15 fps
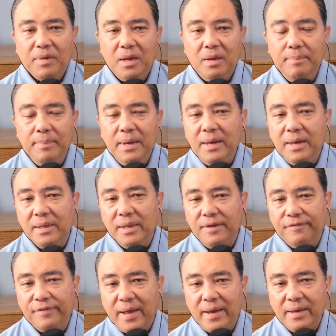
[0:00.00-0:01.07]
immediately
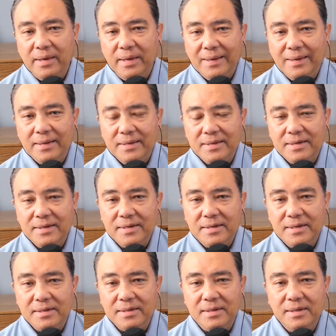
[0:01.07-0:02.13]
flagging
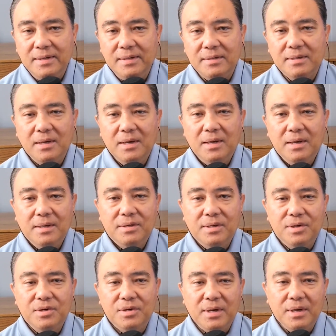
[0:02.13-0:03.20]
inconsistencies
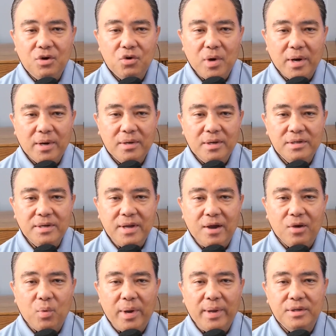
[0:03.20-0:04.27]
such as incorrect
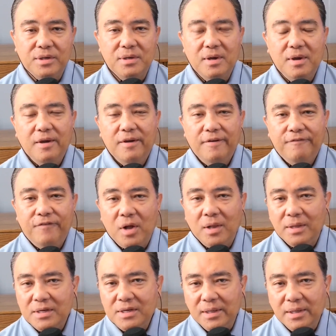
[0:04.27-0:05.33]
discount rates,
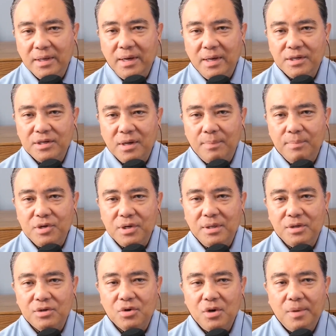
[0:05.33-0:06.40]
volatility
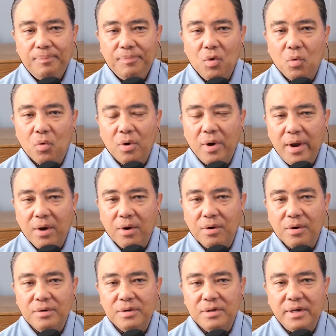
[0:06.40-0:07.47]
assumptions, or
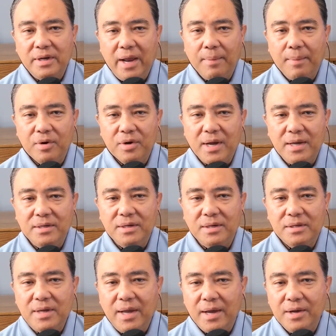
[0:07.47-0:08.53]
errors in
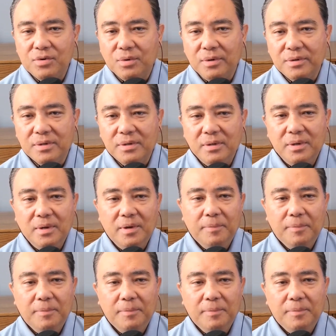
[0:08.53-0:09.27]
amortizing schedules.